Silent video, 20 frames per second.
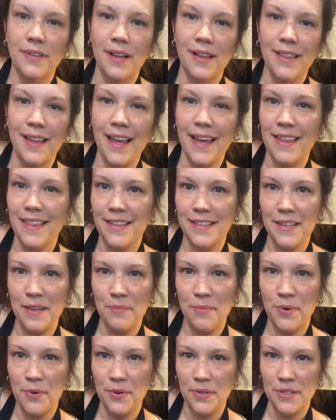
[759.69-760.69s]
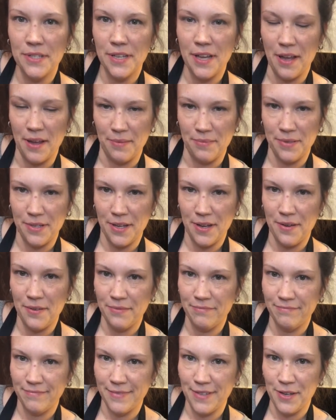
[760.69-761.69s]
like the Tim Hortons cup, so
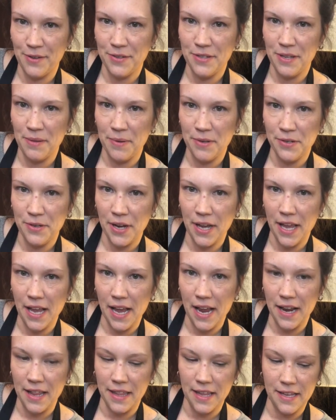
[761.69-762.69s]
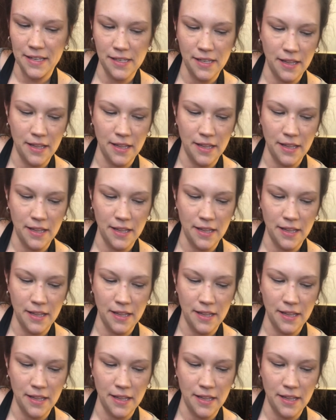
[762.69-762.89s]
you'll see me drinking out of these a